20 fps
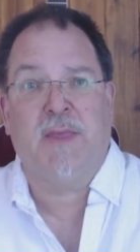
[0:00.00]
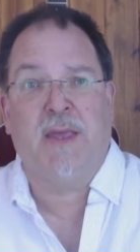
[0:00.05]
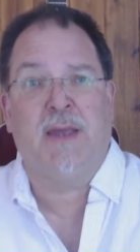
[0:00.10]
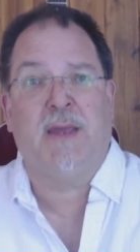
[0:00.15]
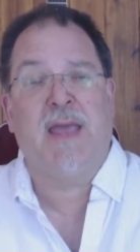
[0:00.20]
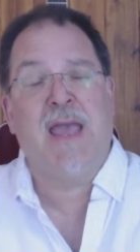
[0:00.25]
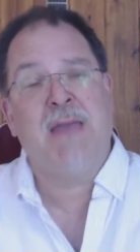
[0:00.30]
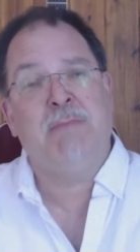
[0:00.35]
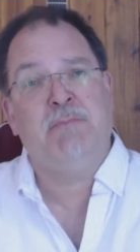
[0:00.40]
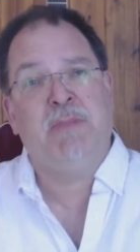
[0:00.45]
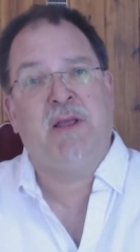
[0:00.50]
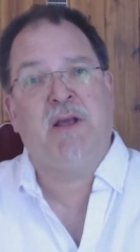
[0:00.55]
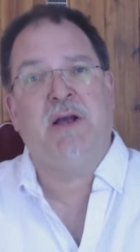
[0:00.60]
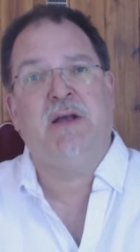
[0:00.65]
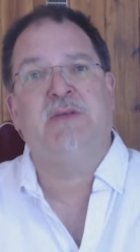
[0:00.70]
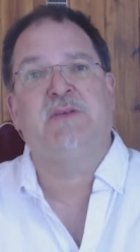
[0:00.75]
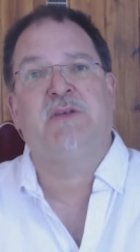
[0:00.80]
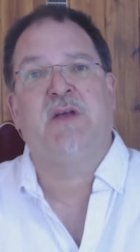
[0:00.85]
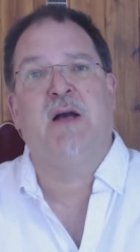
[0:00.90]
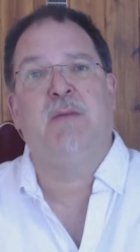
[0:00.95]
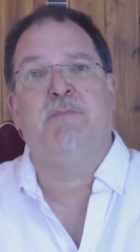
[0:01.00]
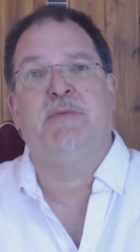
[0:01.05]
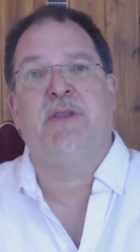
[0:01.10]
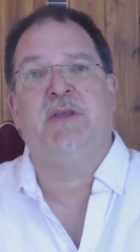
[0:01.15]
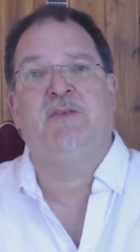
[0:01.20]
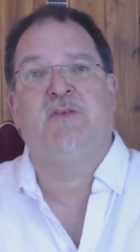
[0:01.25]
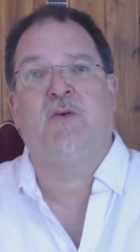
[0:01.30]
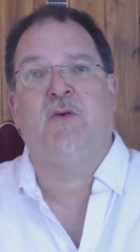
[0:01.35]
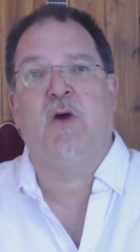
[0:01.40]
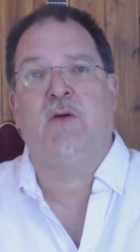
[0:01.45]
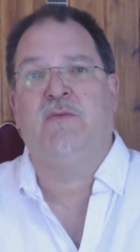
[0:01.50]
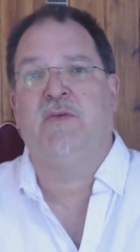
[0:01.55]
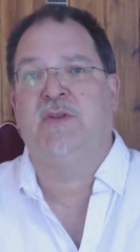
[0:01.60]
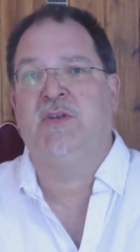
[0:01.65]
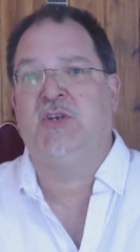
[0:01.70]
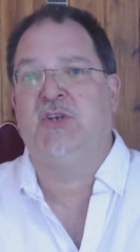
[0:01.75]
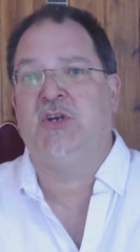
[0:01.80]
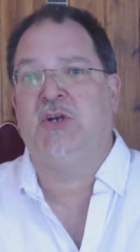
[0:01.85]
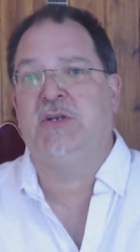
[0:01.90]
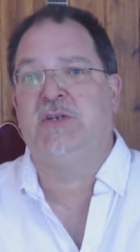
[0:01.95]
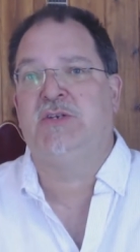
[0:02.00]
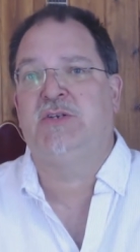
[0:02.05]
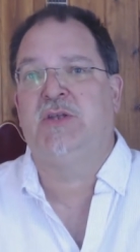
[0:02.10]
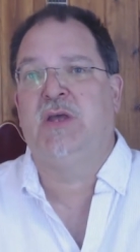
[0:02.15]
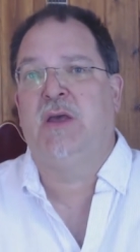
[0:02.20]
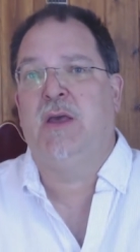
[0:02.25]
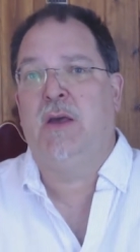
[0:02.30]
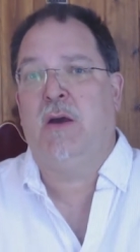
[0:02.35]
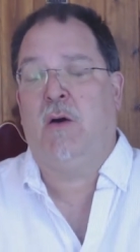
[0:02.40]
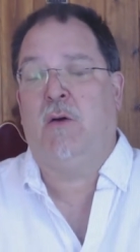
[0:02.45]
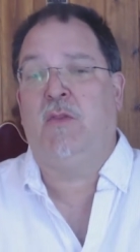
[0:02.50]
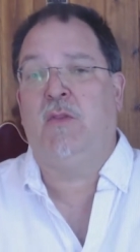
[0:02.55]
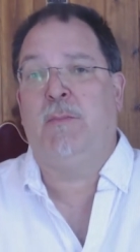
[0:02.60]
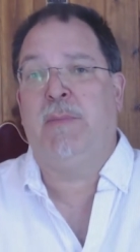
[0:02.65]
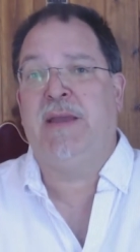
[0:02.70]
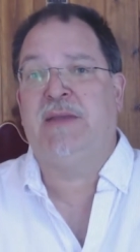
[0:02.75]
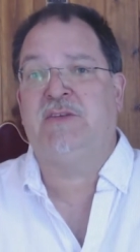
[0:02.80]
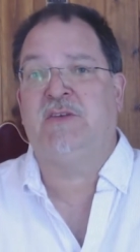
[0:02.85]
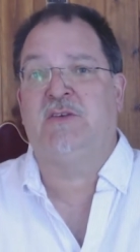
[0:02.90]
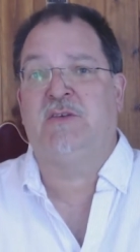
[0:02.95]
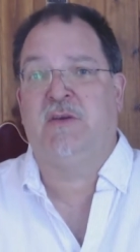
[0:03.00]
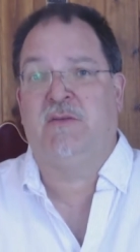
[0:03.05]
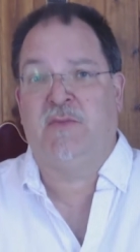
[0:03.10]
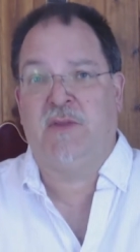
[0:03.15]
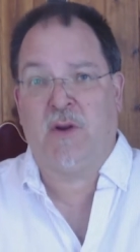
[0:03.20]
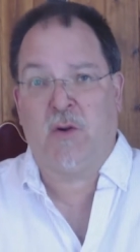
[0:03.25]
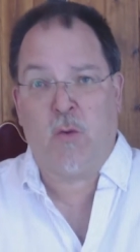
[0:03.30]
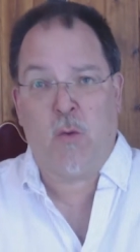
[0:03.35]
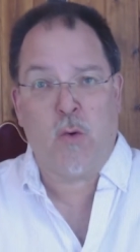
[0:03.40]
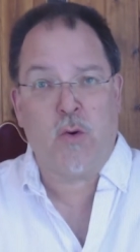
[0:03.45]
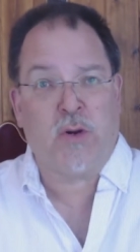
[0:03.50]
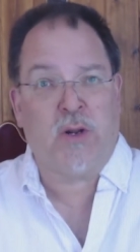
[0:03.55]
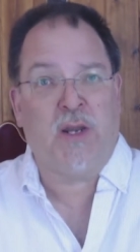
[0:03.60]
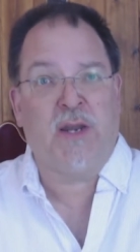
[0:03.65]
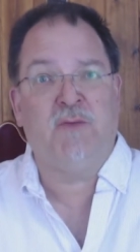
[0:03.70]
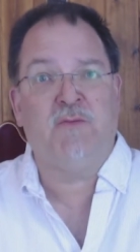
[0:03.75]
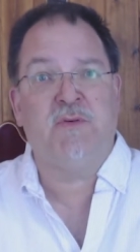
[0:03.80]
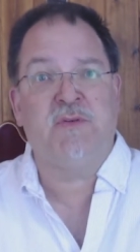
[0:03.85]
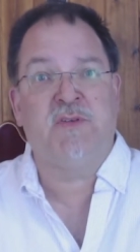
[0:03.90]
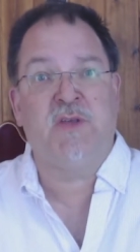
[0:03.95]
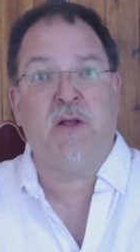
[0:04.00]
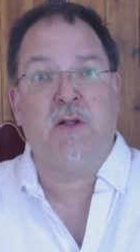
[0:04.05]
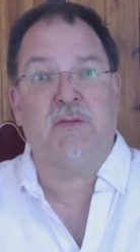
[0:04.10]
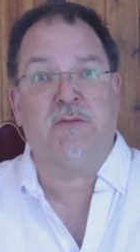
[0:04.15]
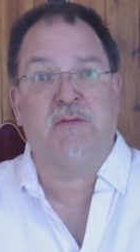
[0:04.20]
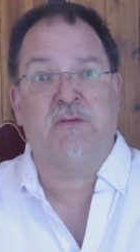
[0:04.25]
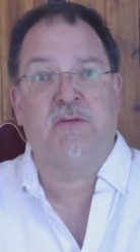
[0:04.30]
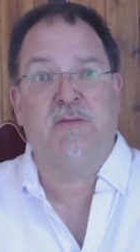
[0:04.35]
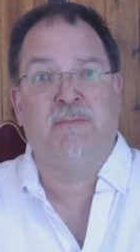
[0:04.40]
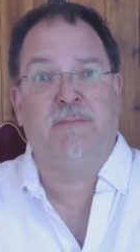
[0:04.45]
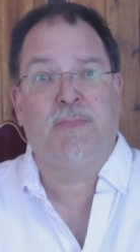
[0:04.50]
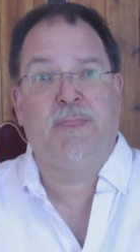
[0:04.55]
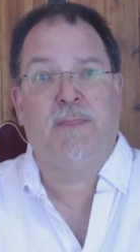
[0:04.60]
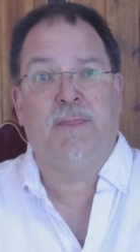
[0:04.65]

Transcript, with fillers: Uh, and because companies are often judged on the basis of their quarterly results,